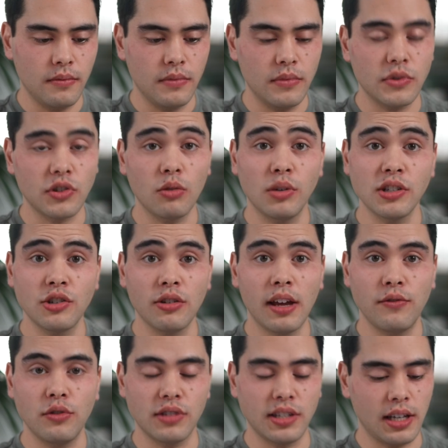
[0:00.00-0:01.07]
So once you
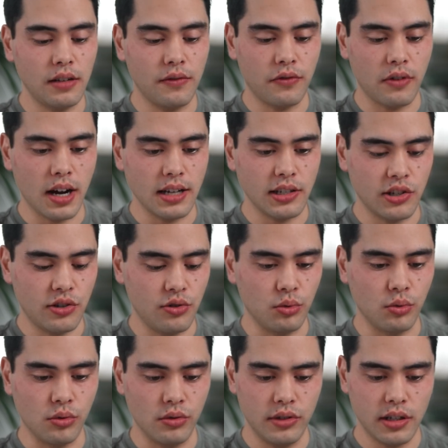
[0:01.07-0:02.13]
have your seed phrase
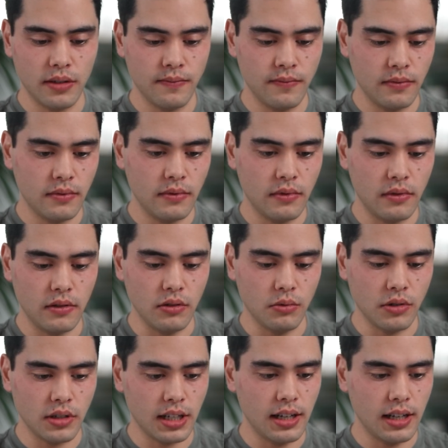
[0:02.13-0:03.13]
stored, you'll want to